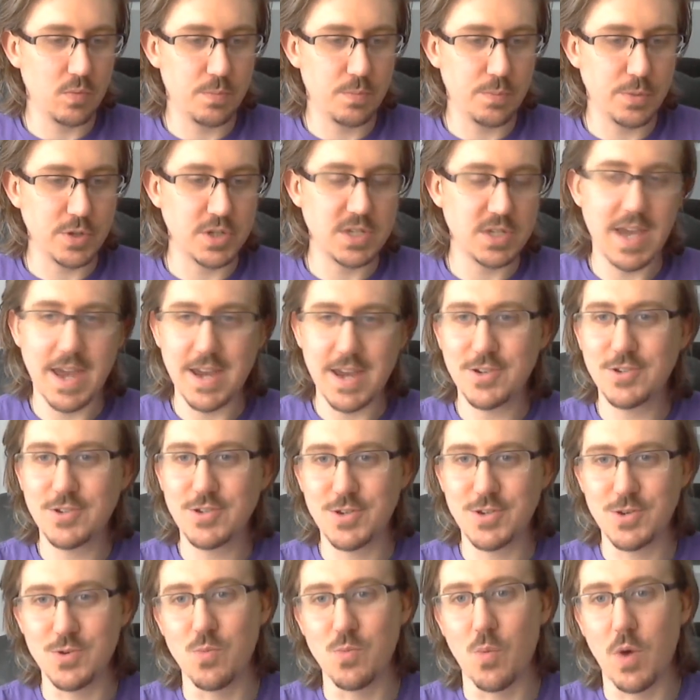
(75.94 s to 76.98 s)
pertained
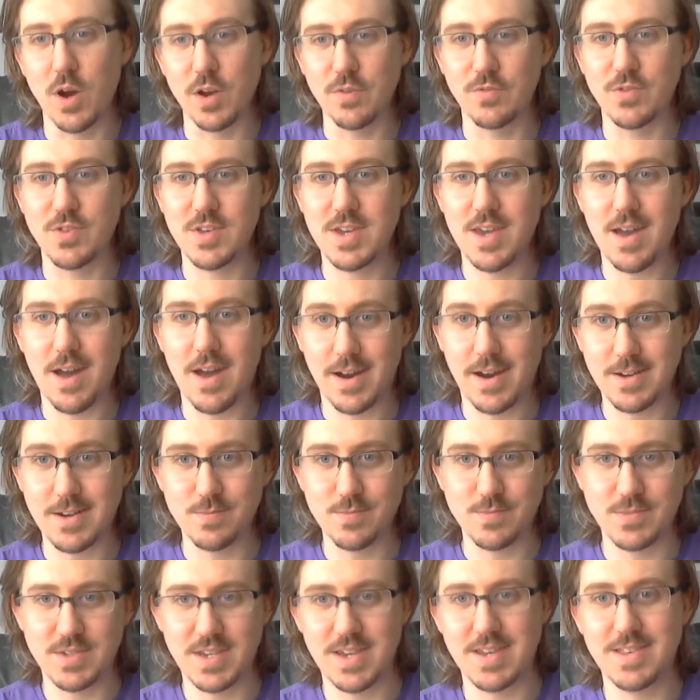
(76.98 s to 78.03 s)
to one of the
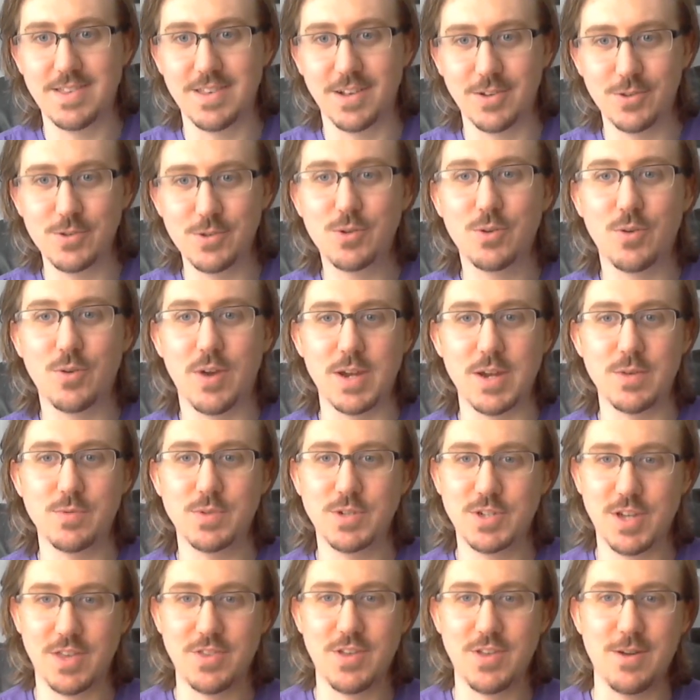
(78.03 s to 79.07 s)
items in the loot crate,
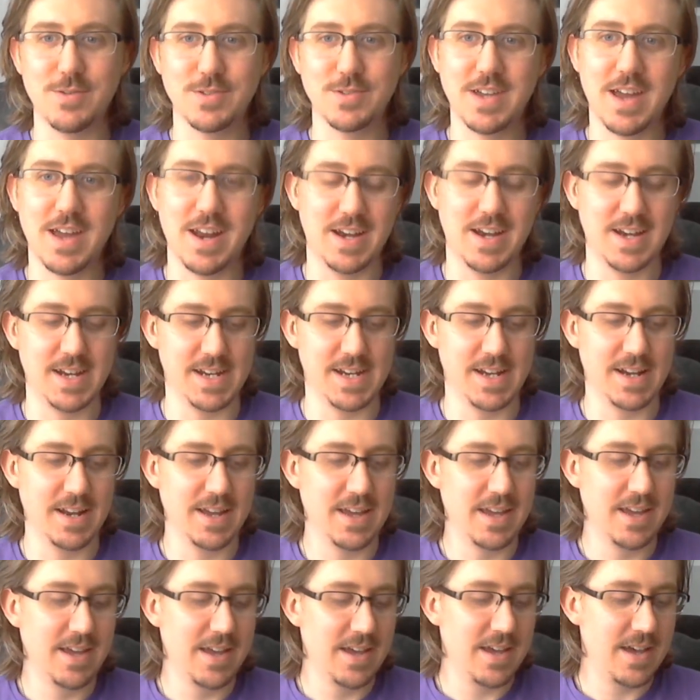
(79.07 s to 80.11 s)
which I thought was kind of neat.
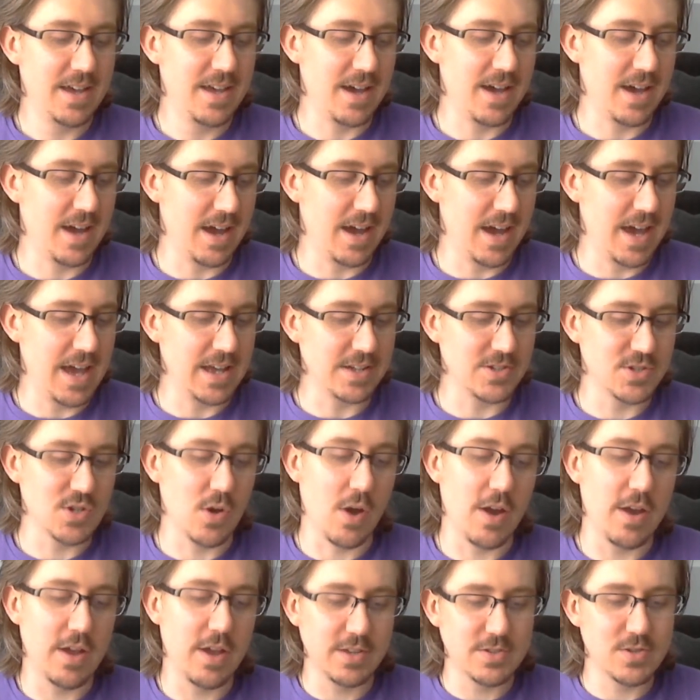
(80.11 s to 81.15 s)
And so
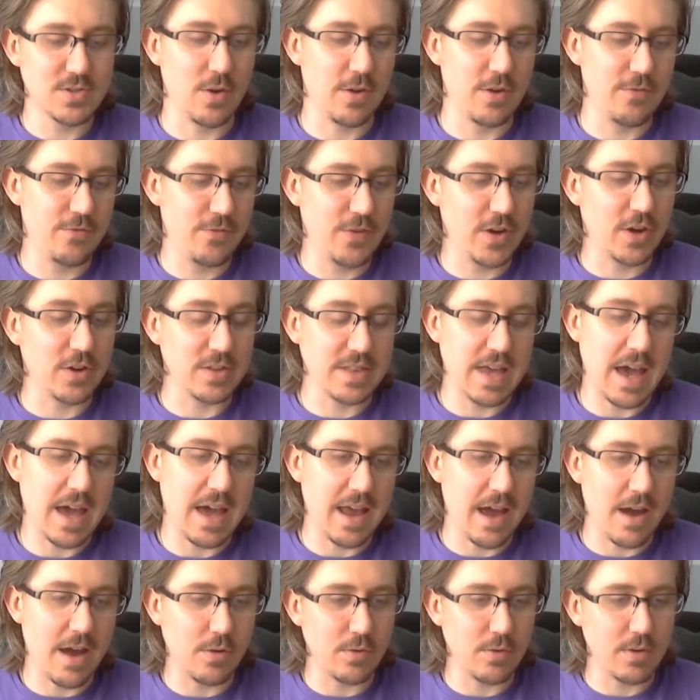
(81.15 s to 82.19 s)
I figured that
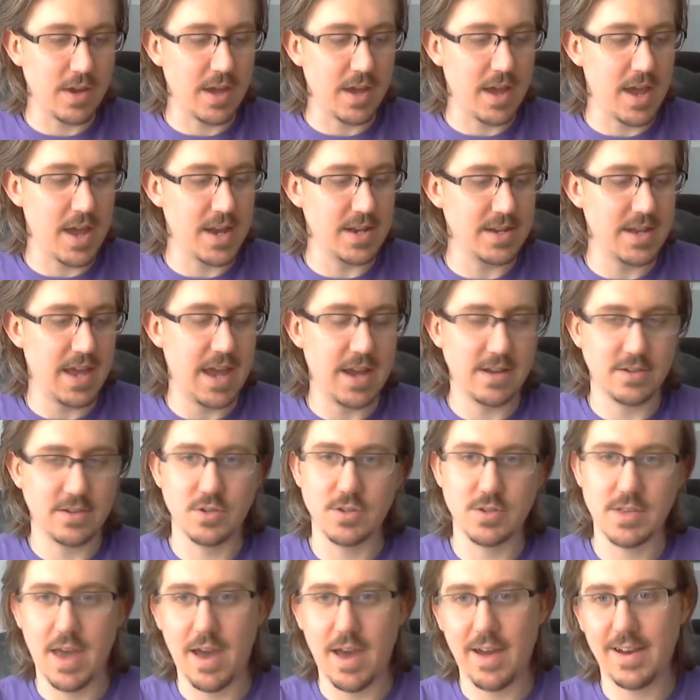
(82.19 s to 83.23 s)
out and
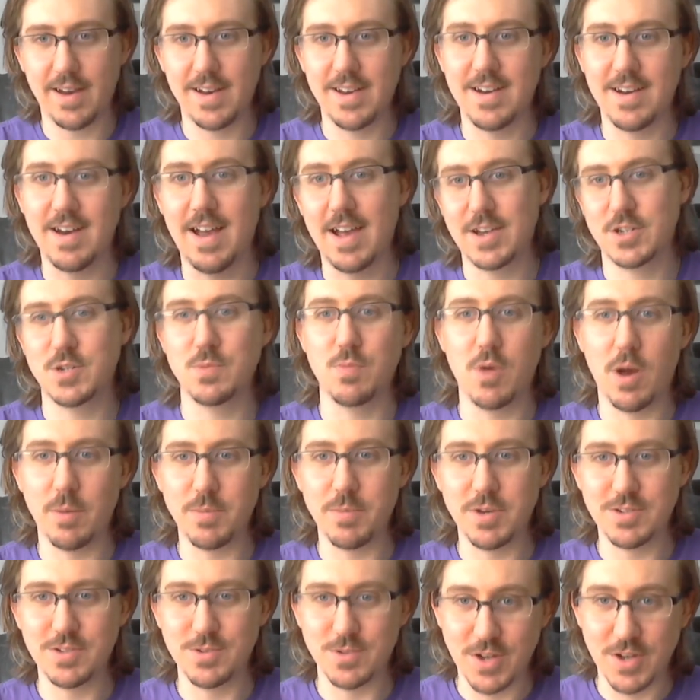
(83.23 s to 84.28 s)
entered that, and it actually brought
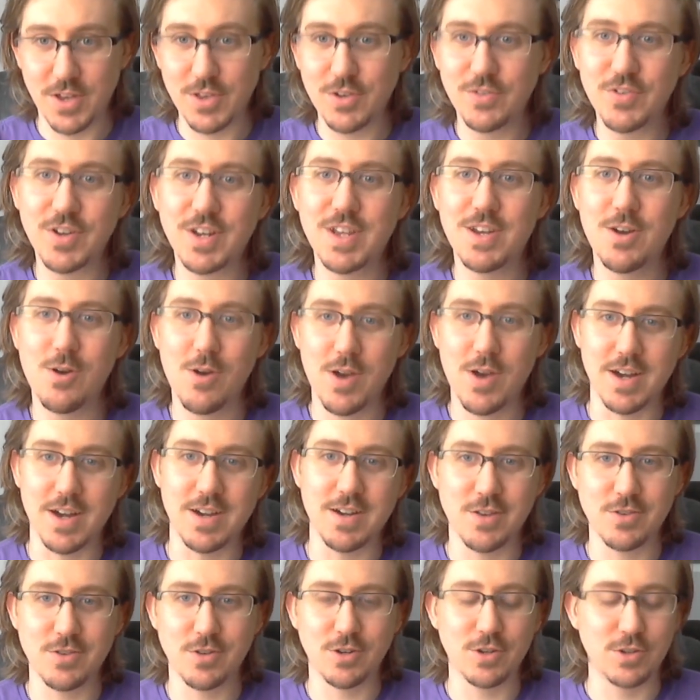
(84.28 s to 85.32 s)
me to another video and
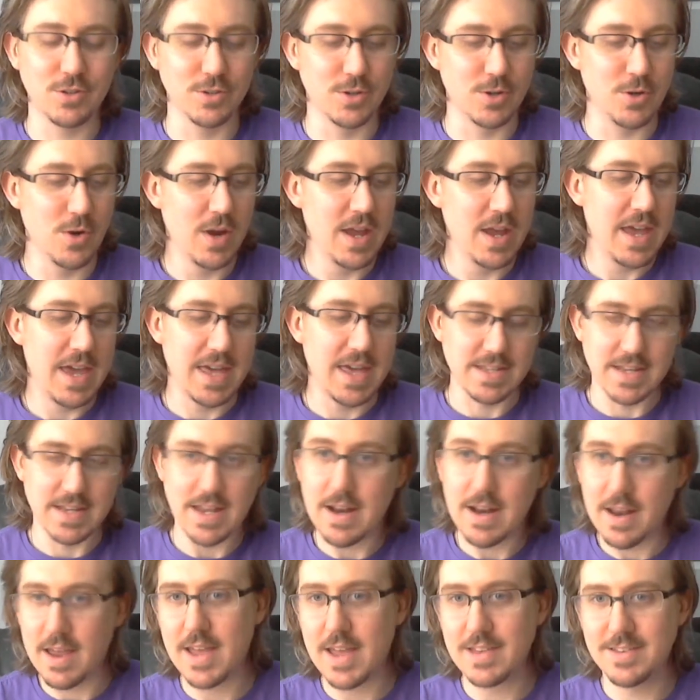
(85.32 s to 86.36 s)
another clue, and
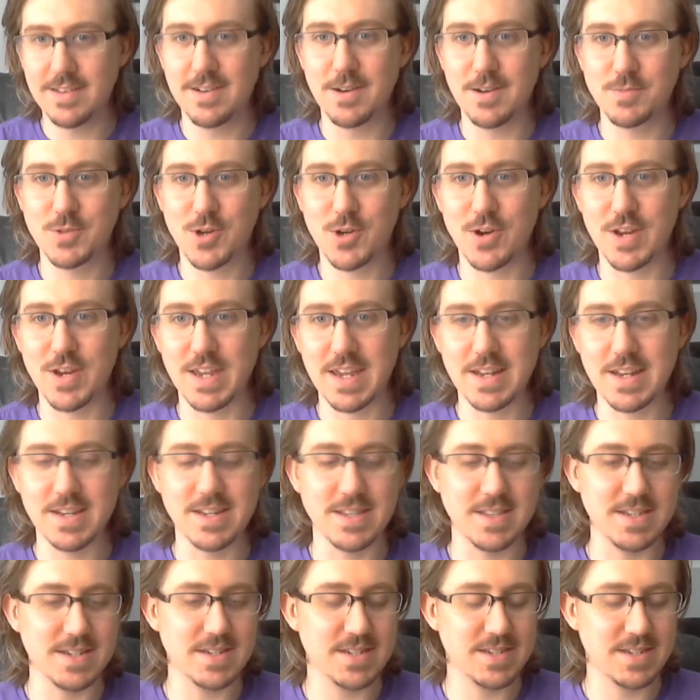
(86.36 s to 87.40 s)
then it ended up turning into
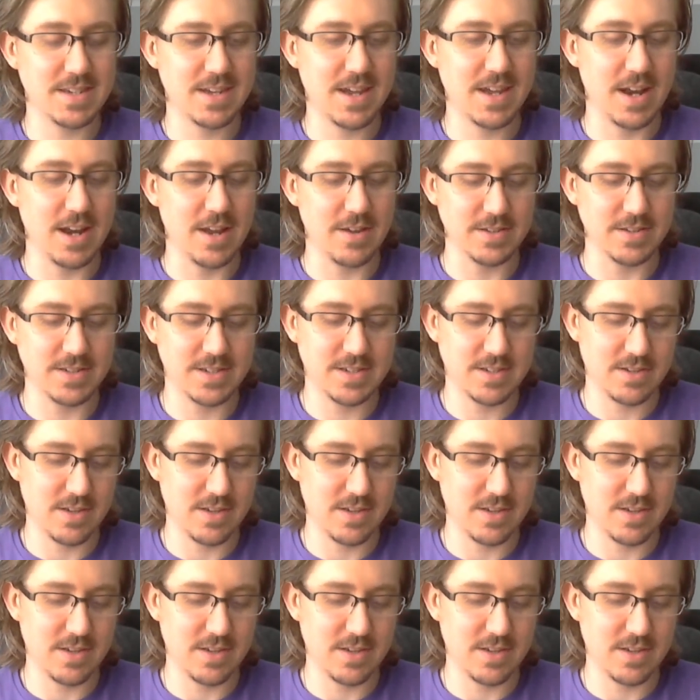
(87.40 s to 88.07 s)
this kind of